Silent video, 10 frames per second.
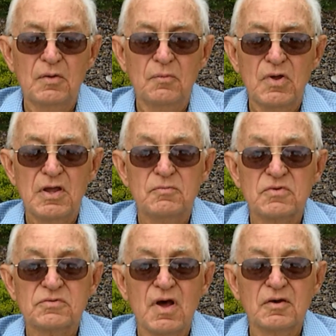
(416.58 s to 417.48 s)
wing
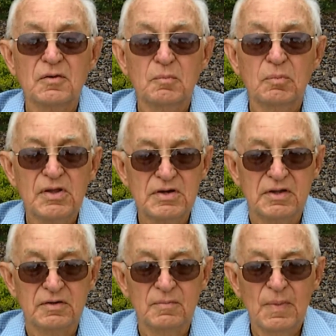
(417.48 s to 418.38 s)
was not
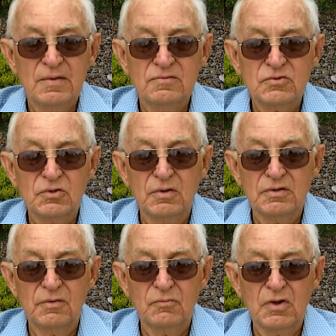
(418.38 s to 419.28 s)
completed, so it
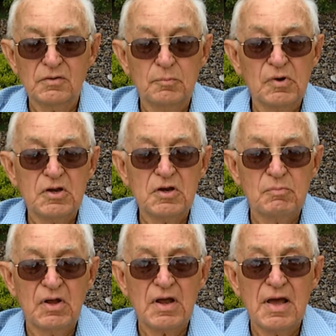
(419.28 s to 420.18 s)
wasn't completed,
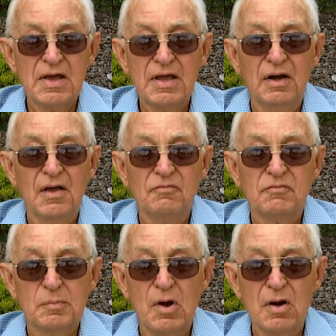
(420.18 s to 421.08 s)
but I had left
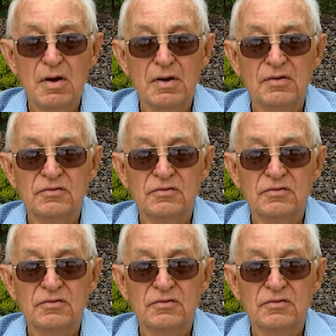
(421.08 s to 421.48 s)
a bar in the